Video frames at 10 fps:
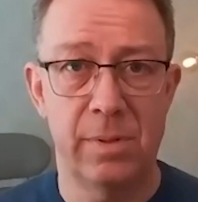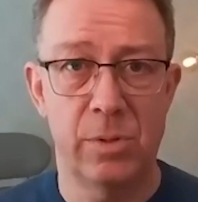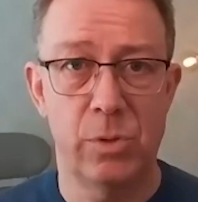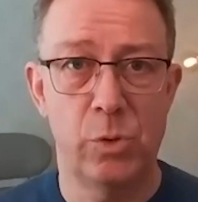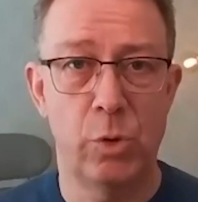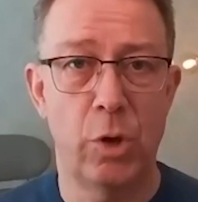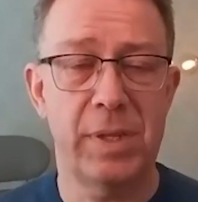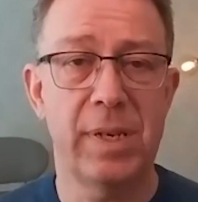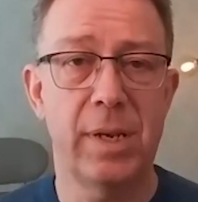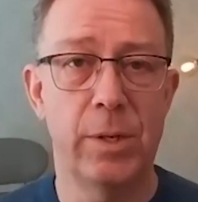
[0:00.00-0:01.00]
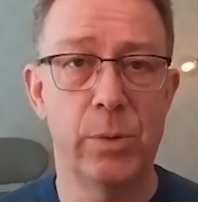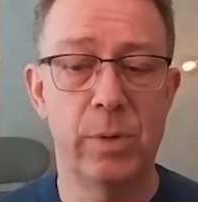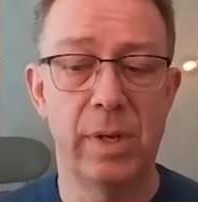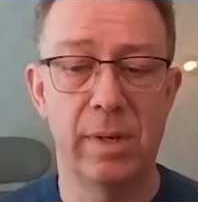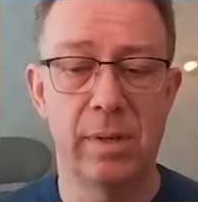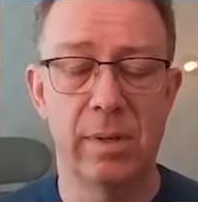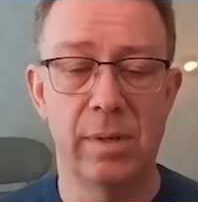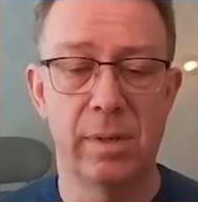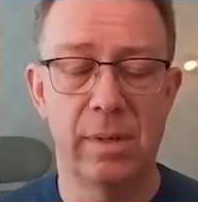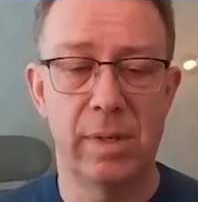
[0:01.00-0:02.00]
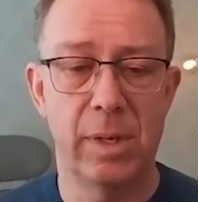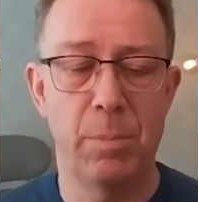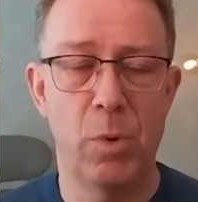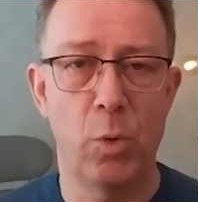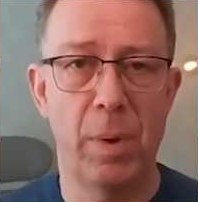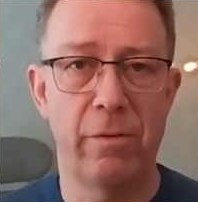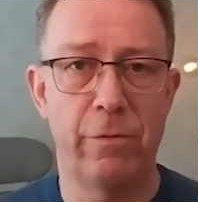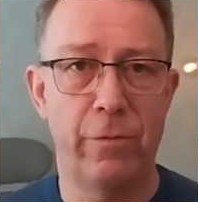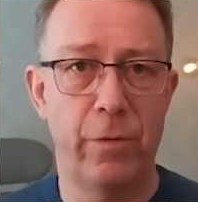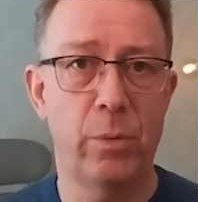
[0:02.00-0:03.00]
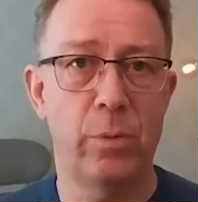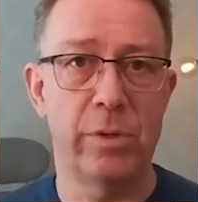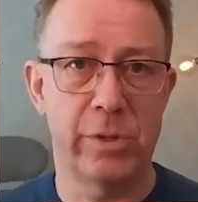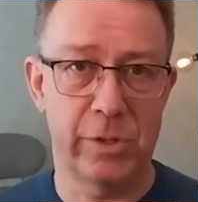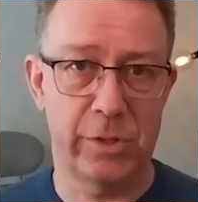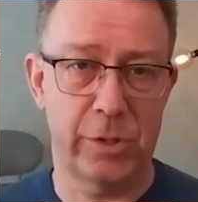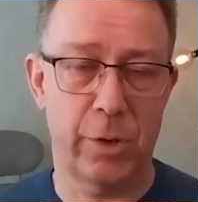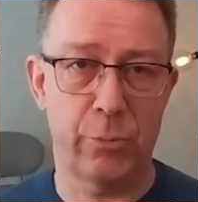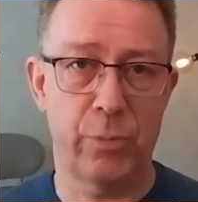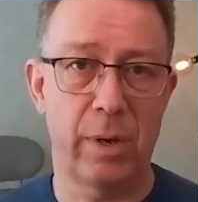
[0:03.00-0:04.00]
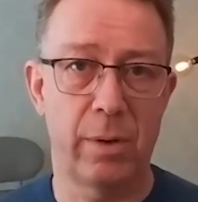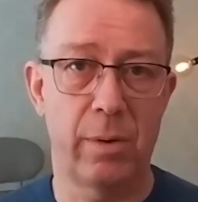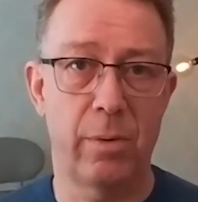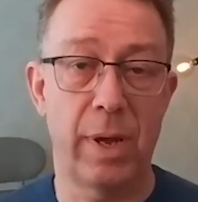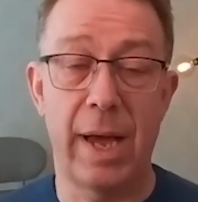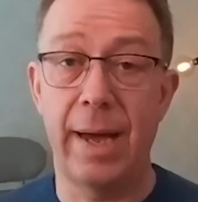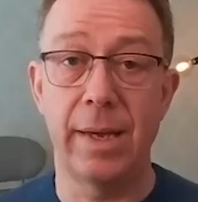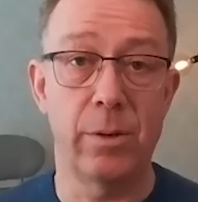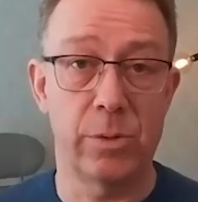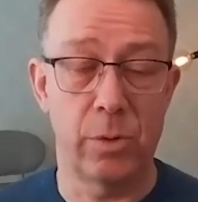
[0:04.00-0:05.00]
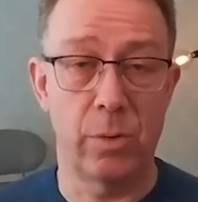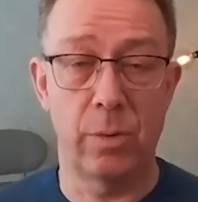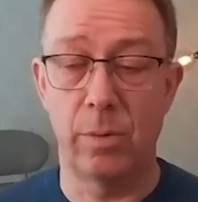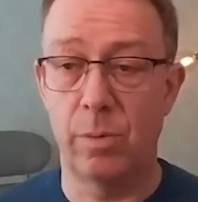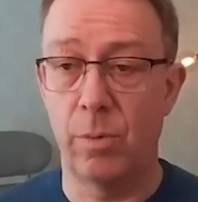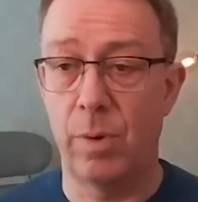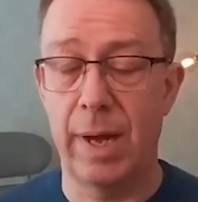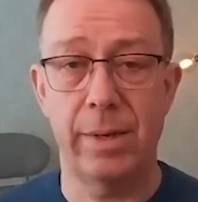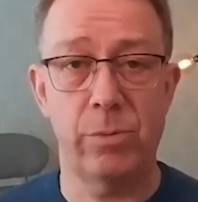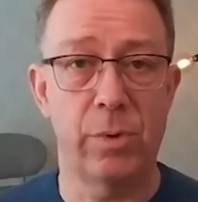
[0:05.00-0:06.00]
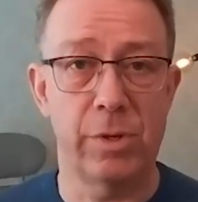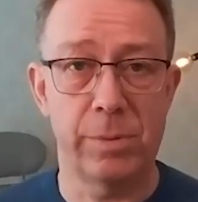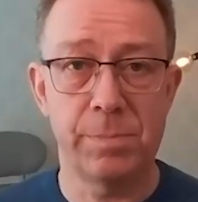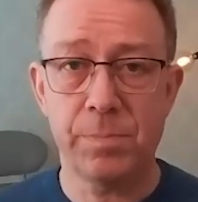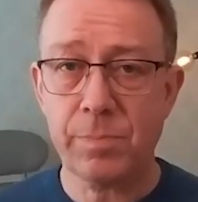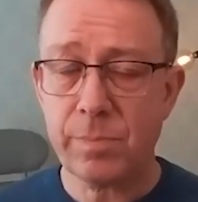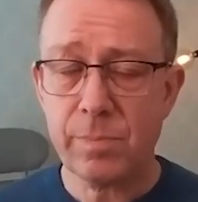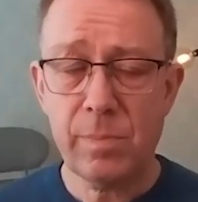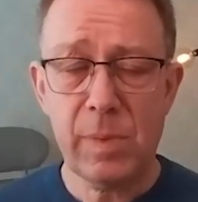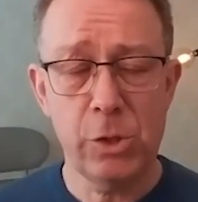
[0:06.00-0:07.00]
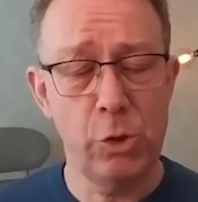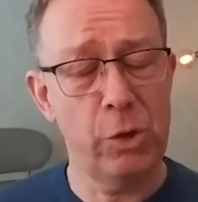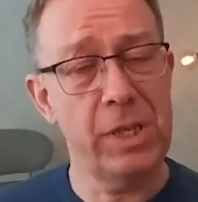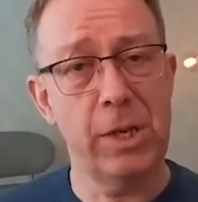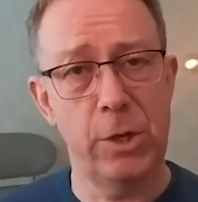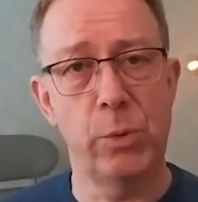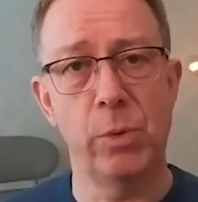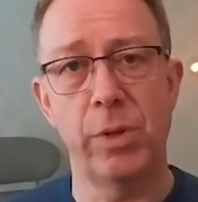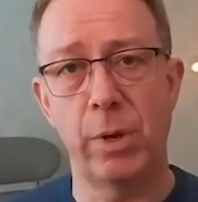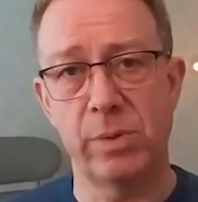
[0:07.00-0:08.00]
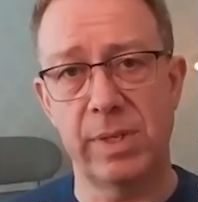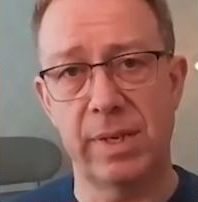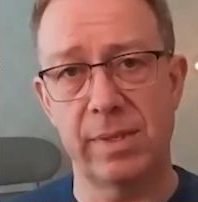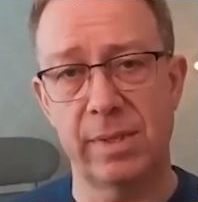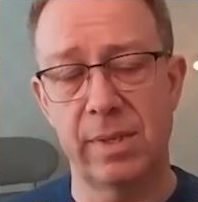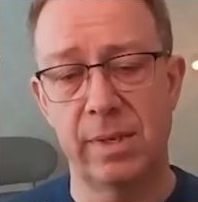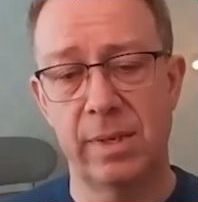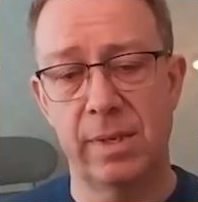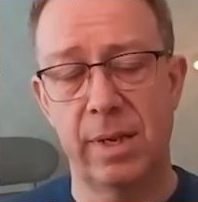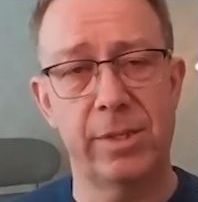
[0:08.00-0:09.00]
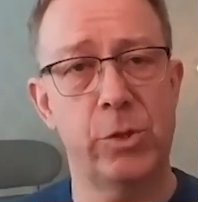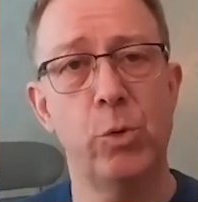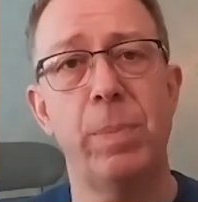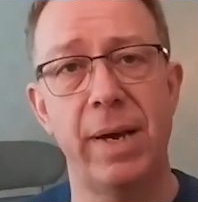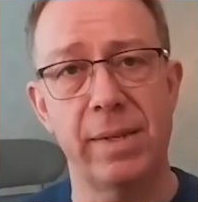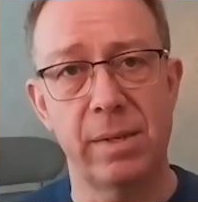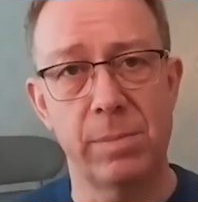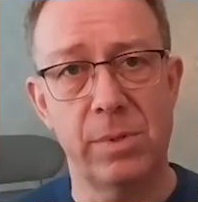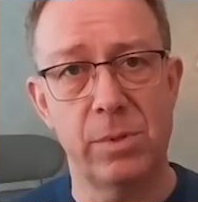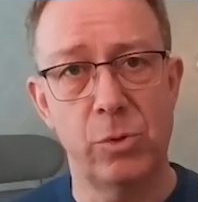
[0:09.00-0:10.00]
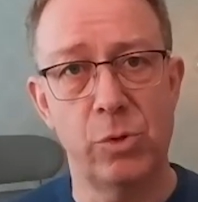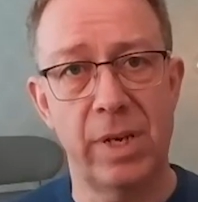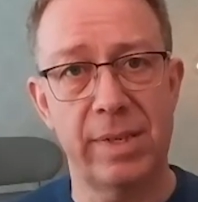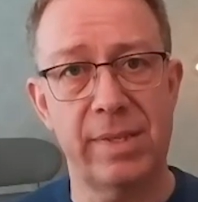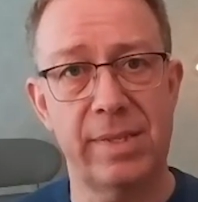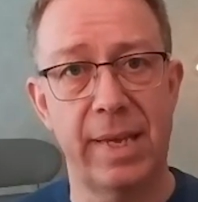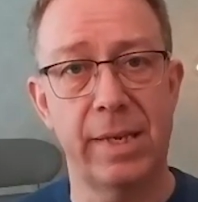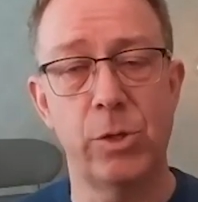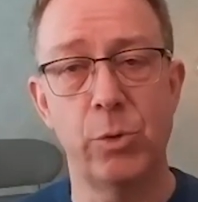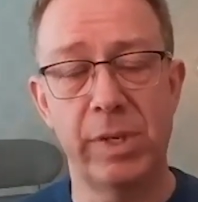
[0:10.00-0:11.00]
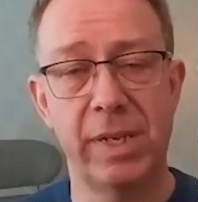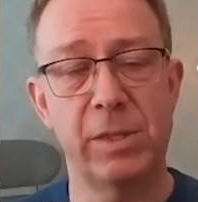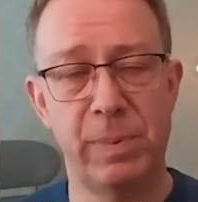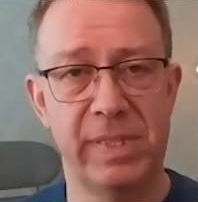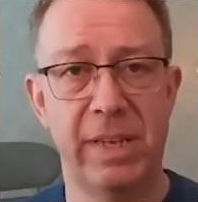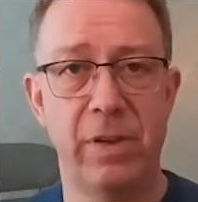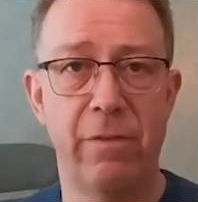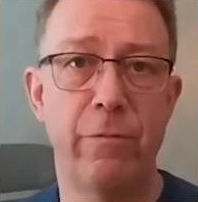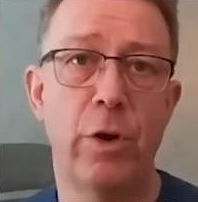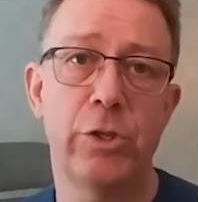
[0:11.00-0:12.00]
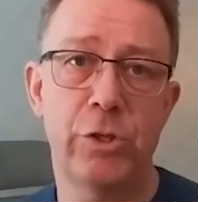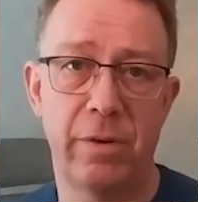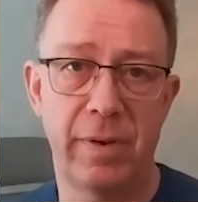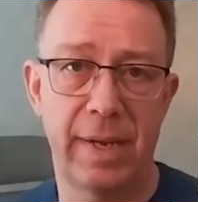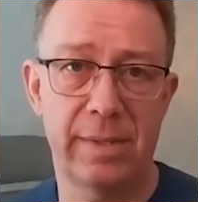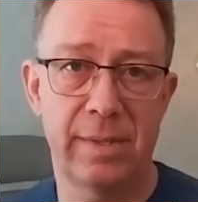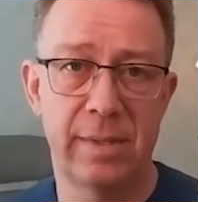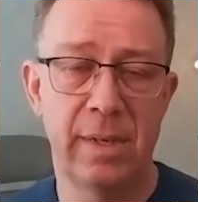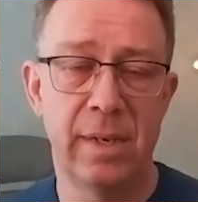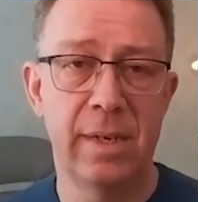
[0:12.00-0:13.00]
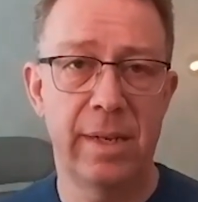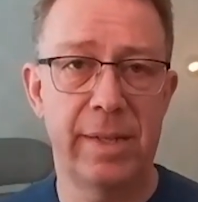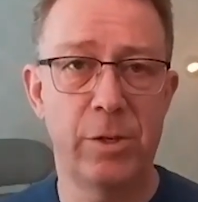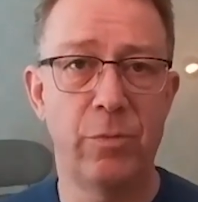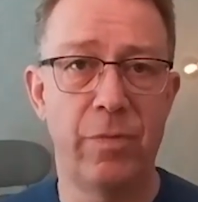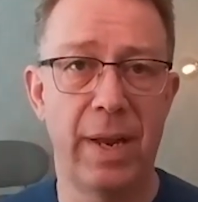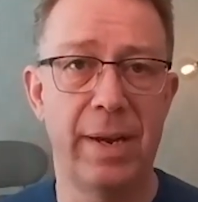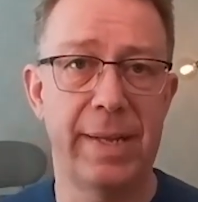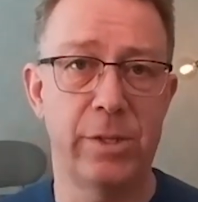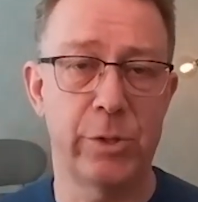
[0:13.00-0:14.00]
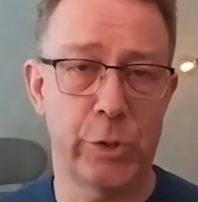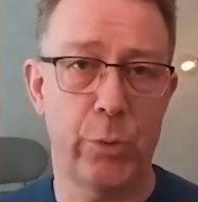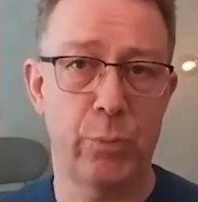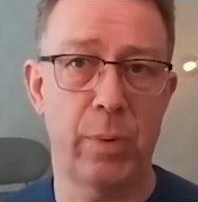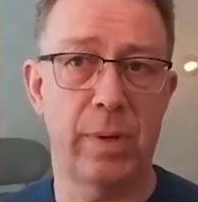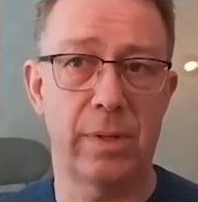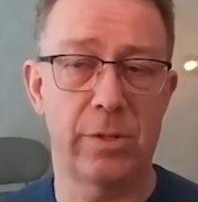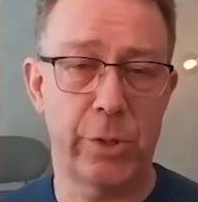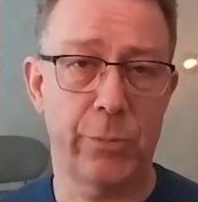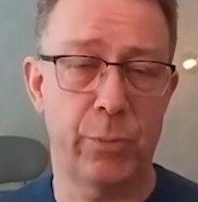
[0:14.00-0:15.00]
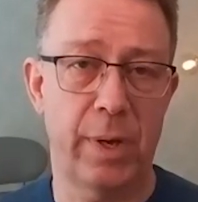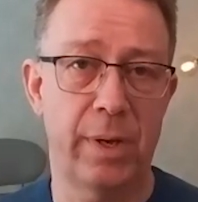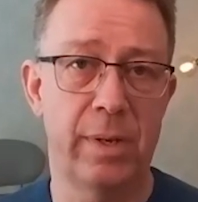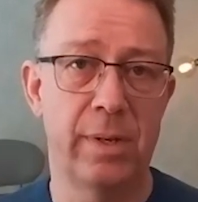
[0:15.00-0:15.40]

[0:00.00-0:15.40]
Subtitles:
you're not including the mobile phone software or the iOS or Android. You're not including those as soup items. You just say you need a specific version of that. And then you validate your software